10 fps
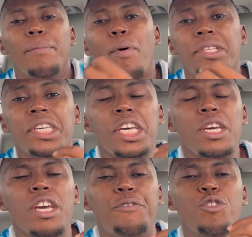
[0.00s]
But
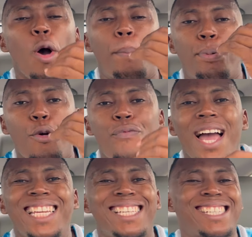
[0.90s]
if your
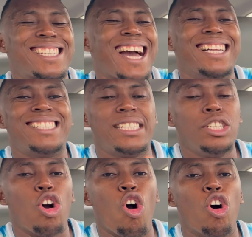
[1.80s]
profile is
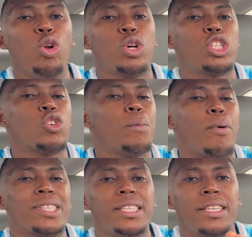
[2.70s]
scanty or looks
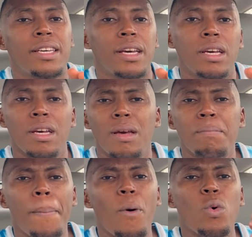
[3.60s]
robotic,
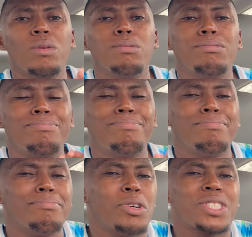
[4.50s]
people will
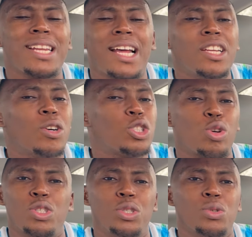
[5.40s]
most likely not
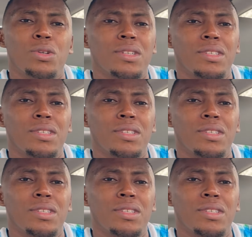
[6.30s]
trust you.